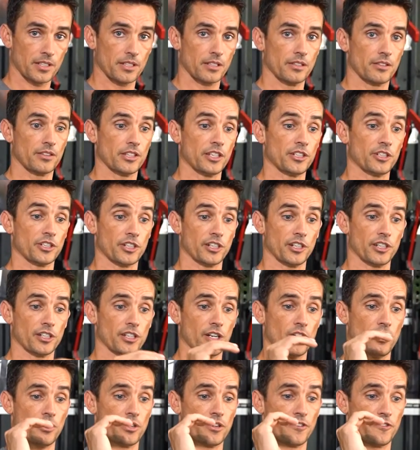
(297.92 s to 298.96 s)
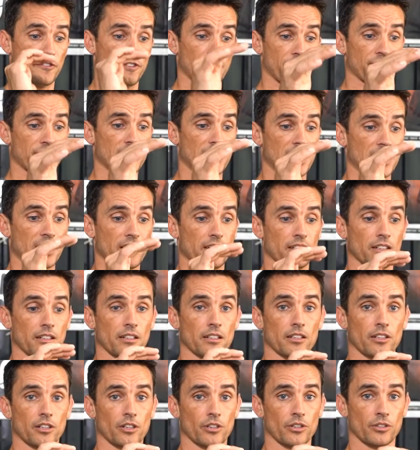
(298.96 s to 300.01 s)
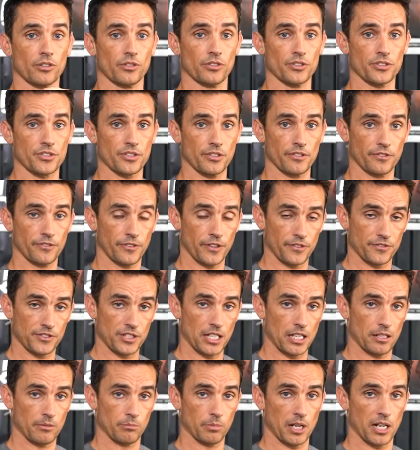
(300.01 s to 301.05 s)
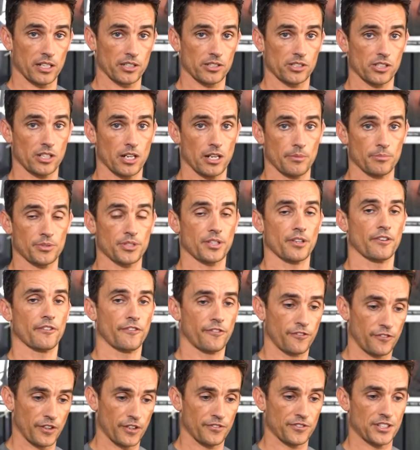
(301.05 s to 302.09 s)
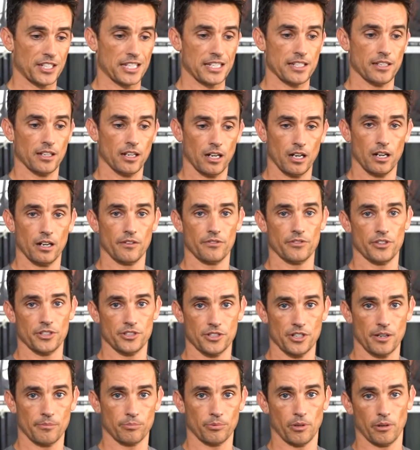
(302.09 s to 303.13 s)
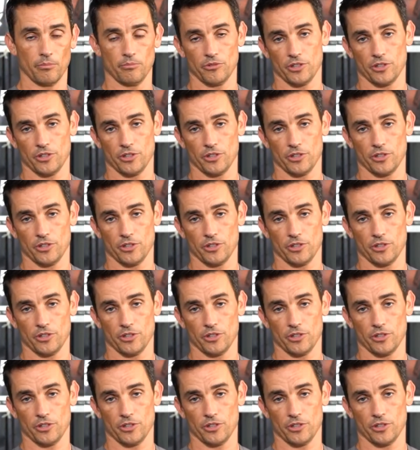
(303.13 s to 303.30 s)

Then you're gonna go to 15 curls, 15 box jumps, 50 of the jump rope.